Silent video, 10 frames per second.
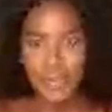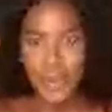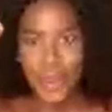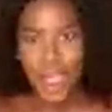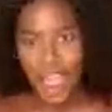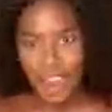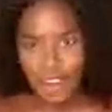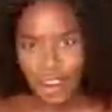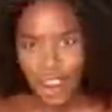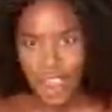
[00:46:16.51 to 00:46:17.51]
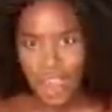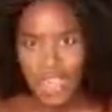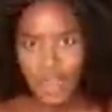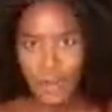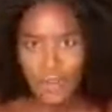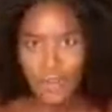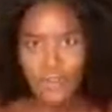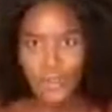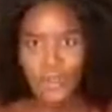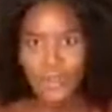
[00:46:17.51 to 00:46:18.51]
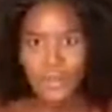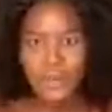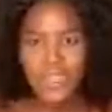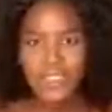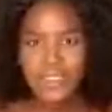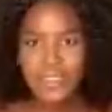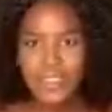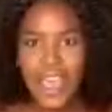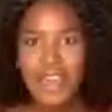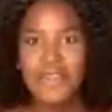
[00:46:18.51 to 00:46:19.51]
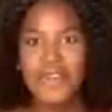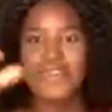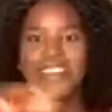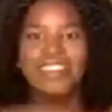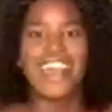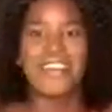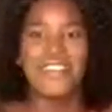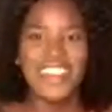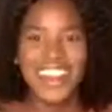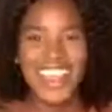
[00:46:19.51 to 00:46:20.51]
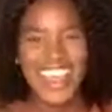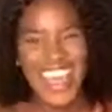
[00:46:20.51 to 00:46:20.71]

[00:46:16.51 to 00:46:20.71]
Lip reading: go to Accra, like Osu, those places. 57.